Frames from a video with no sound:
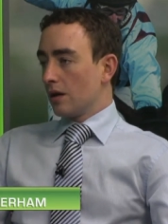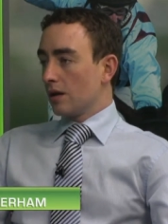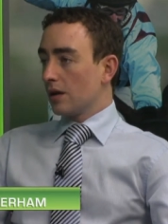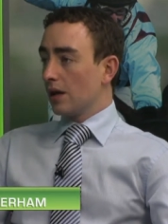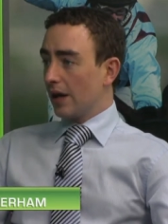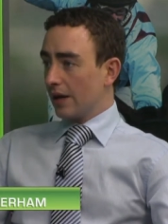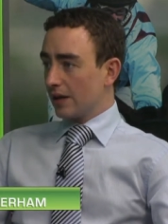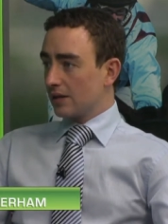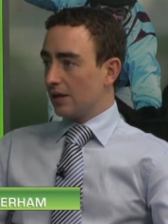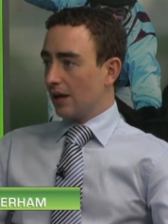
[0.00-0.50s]

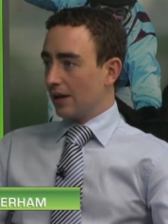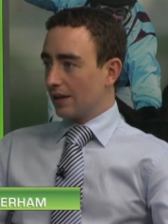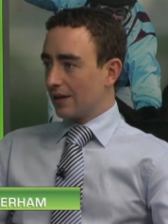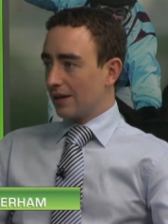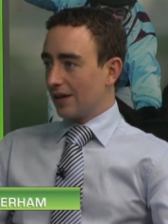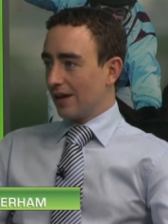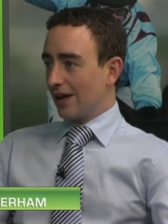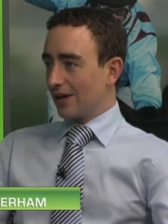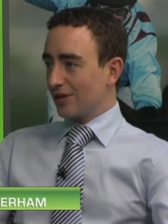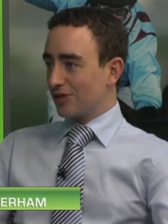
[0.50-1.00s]
Yeah,
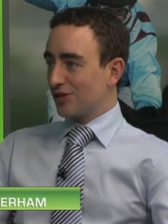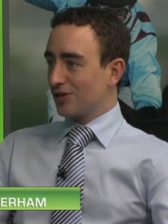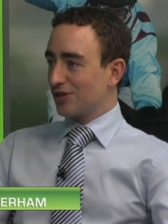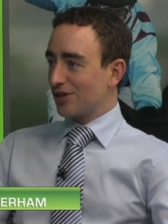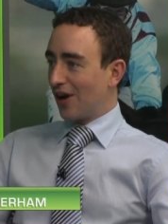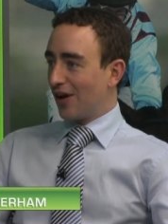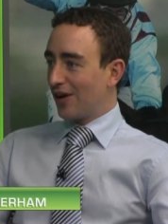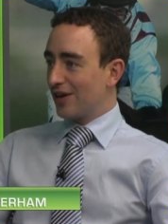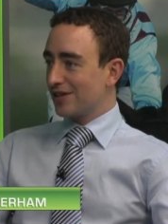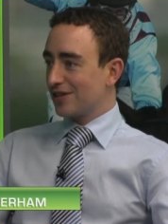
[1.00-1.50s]
exactly. Yeah, it's just the
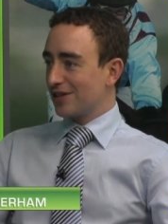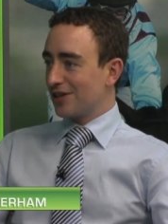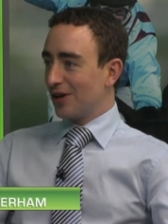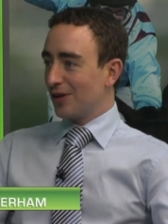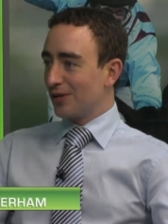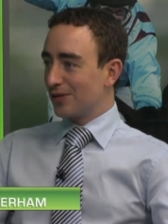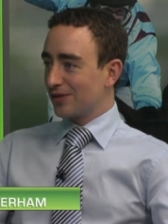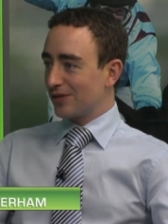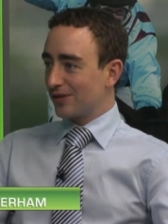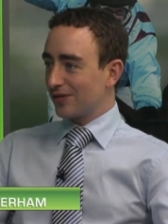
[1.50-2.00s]
highs and
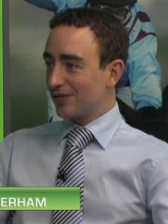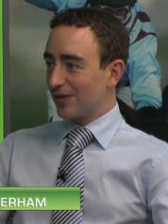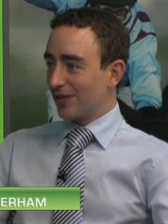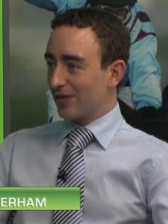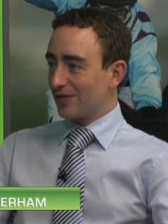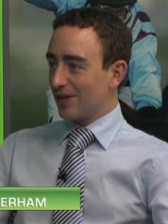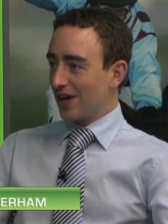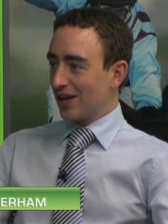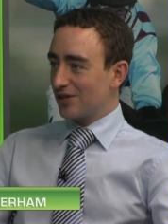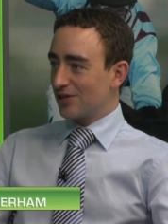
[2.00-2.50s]
lows
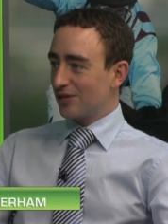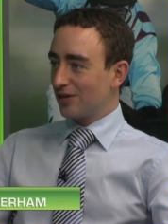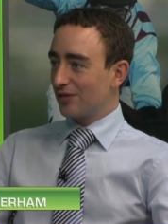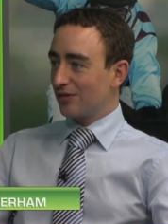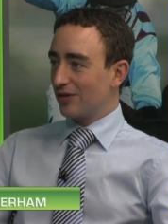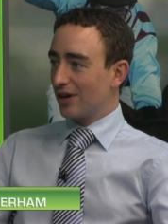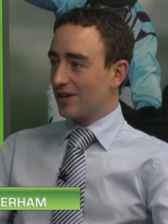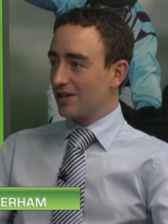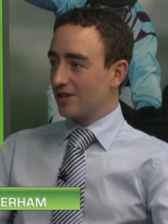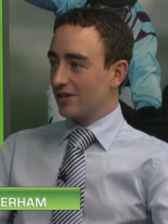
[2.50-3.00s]
of national
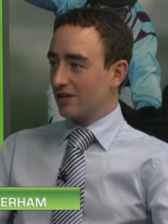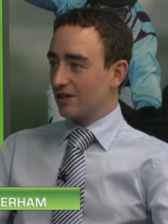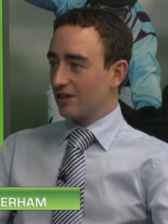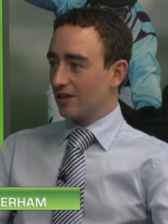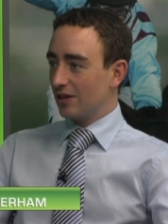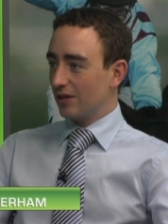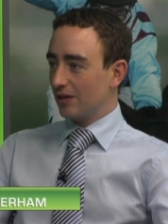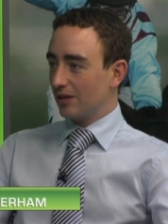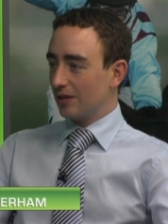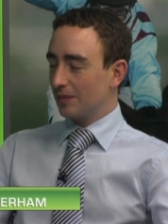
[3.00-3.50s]
racing, you
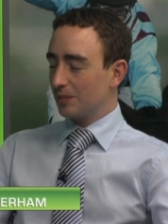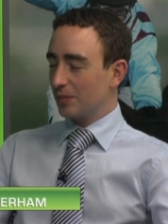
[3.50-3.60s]
know.